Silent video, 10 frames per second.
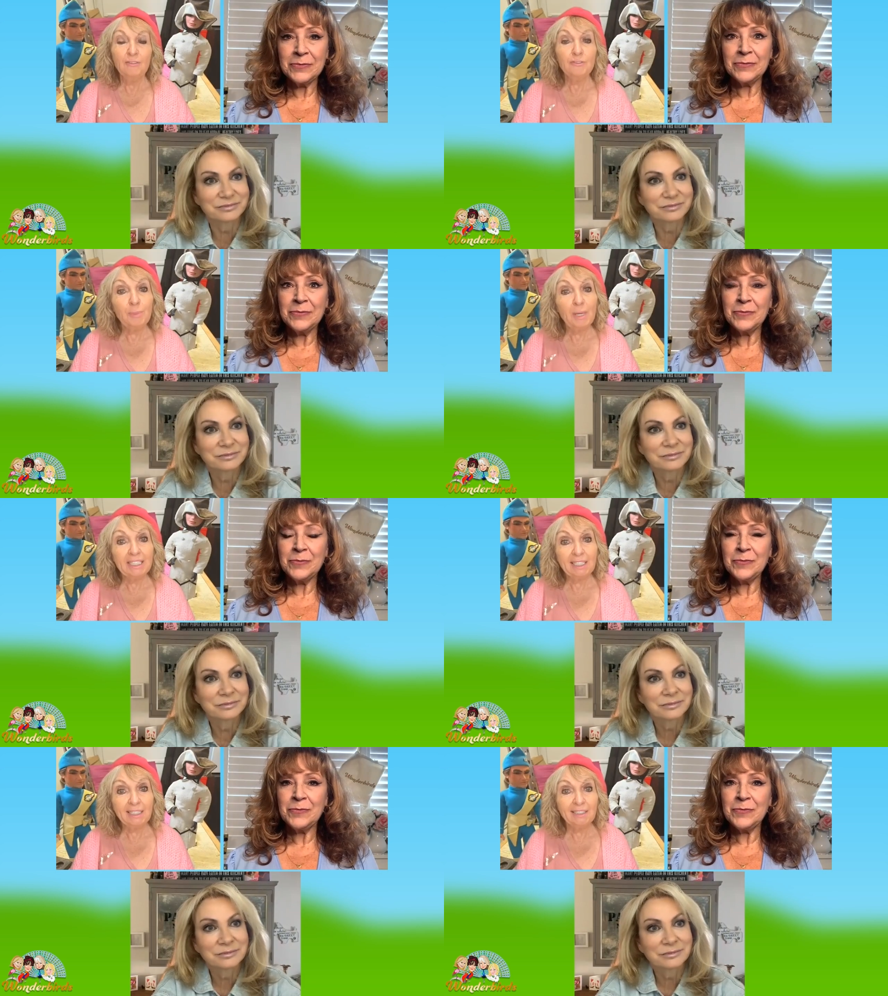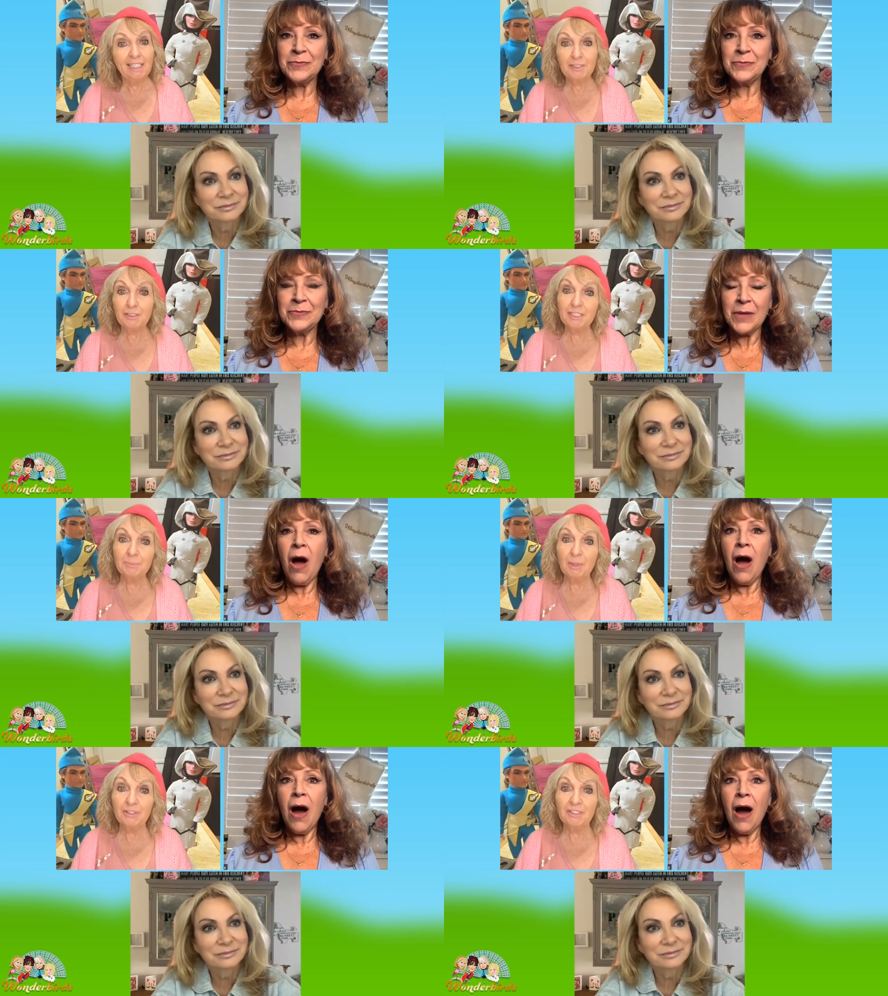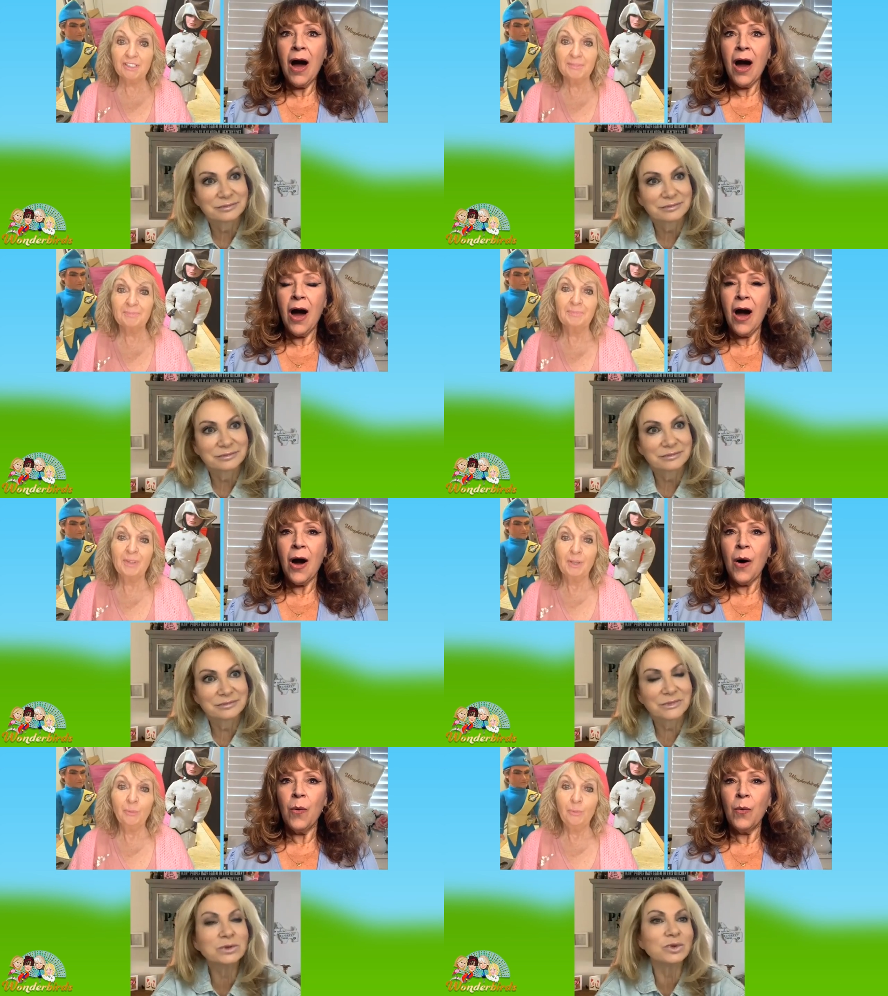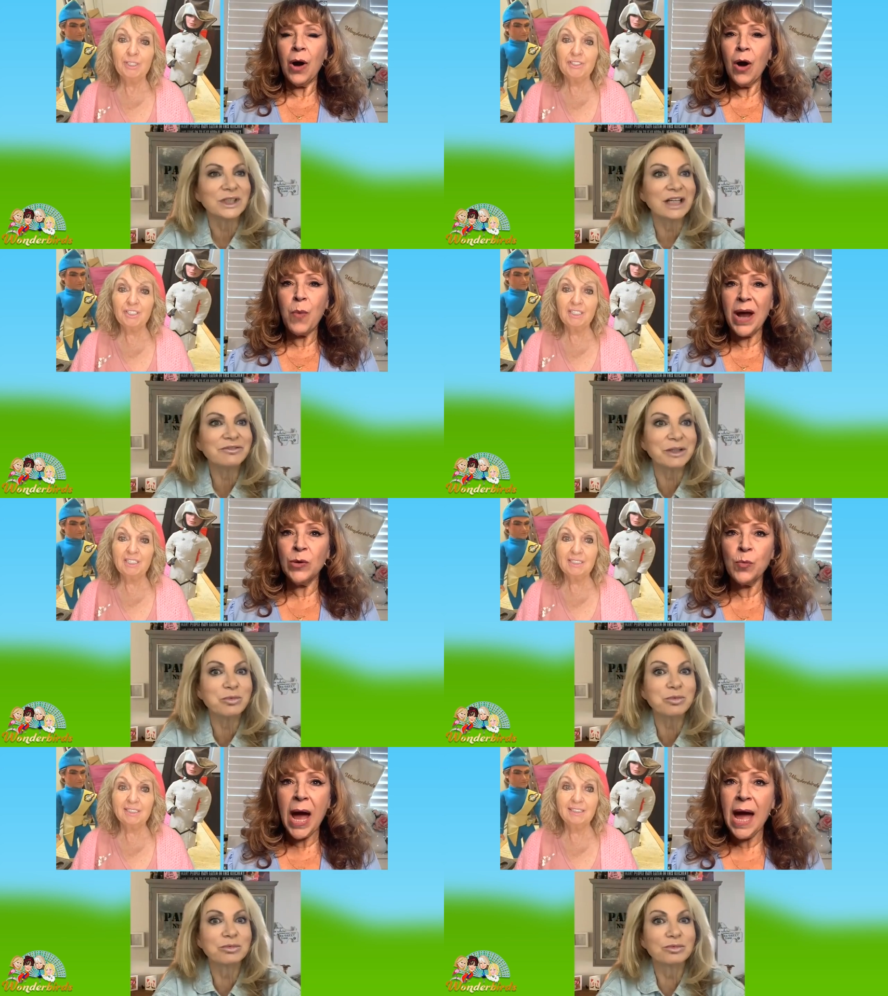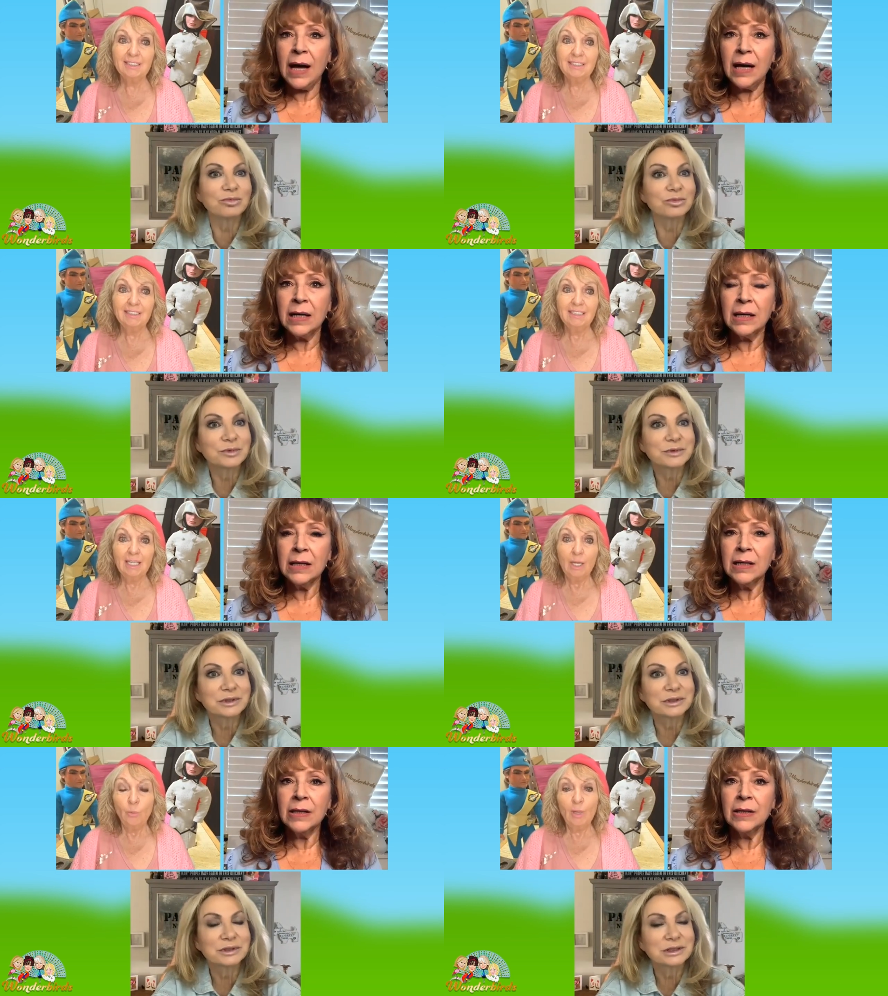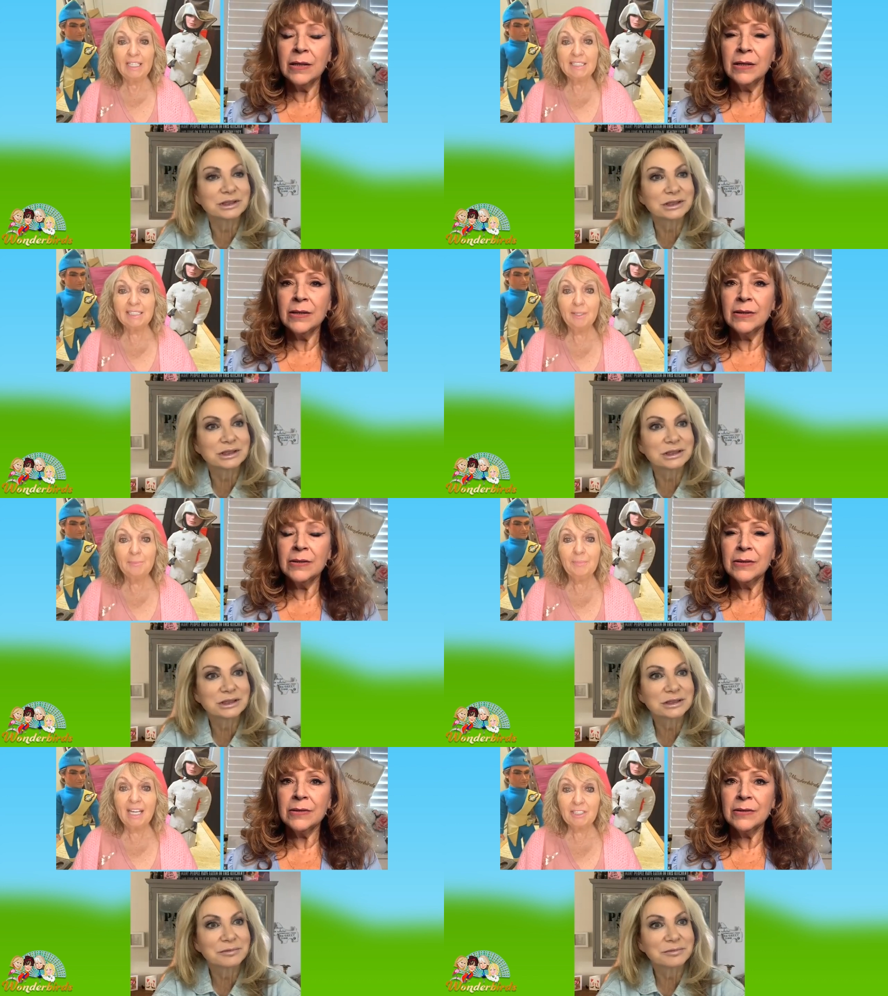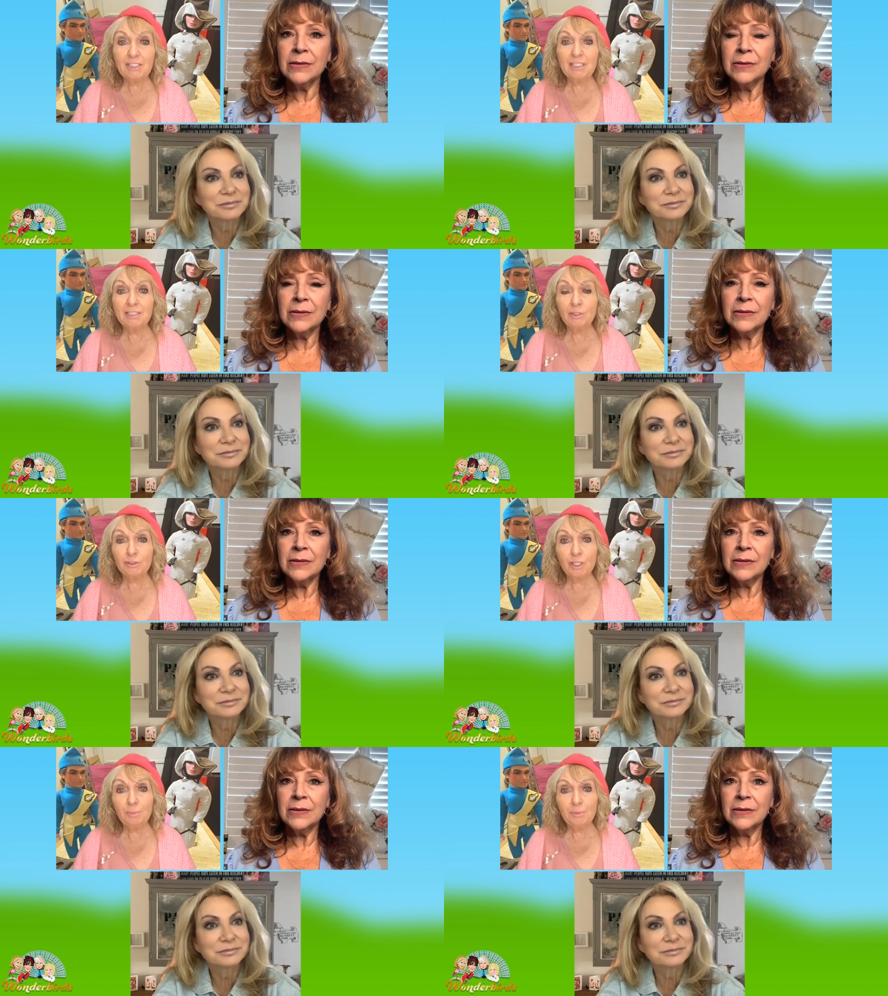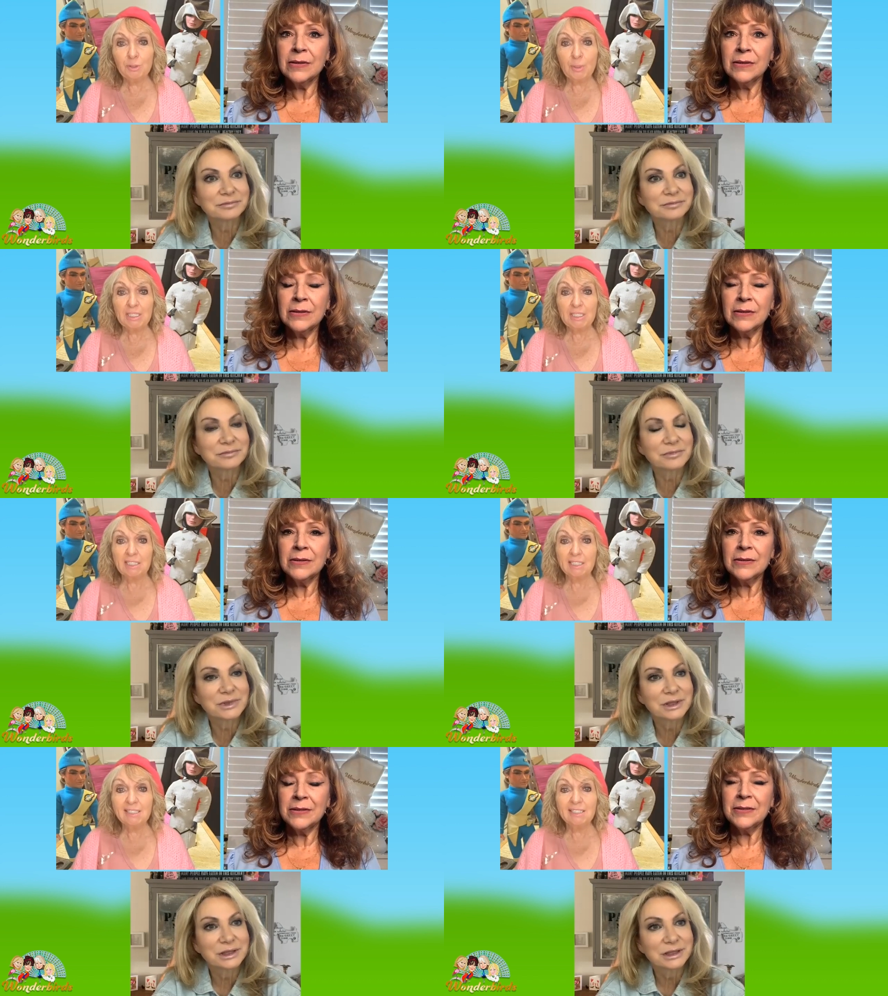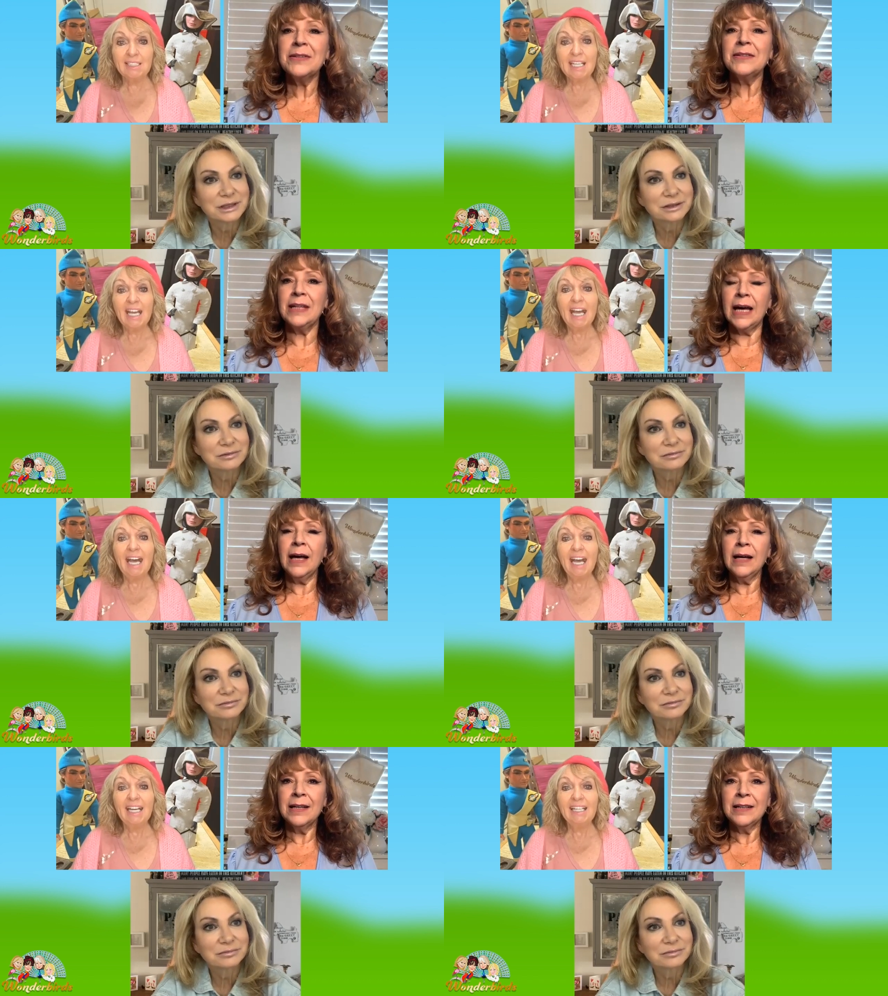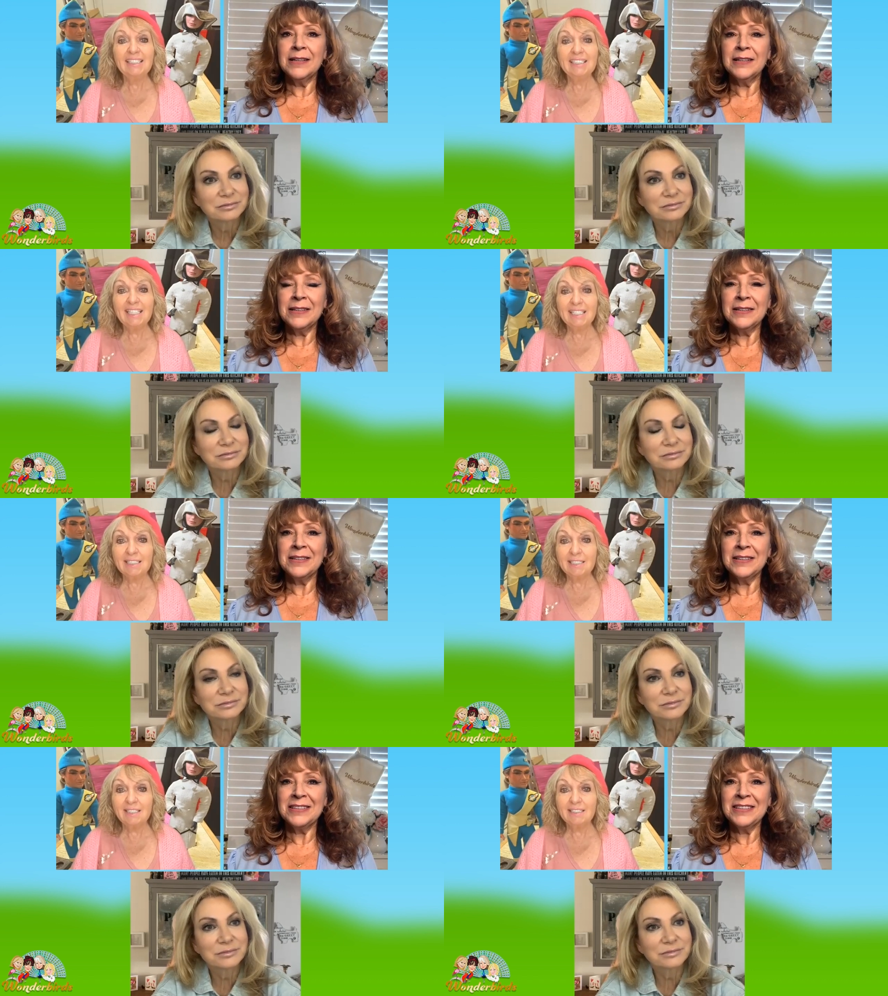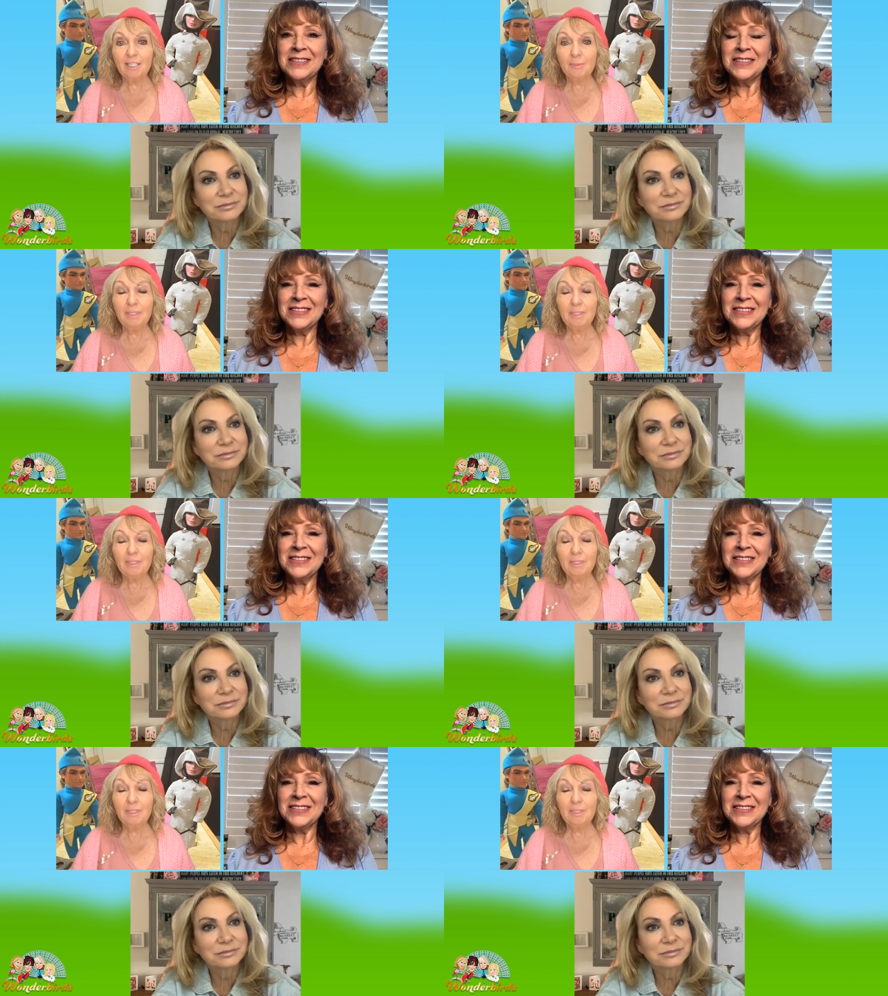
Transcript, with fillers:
Speaker 1: for my gig later this month. Ooh,
Speaker 2: when and where?
Speaker 1: Well, it's actually it's October the 20th, and it's at a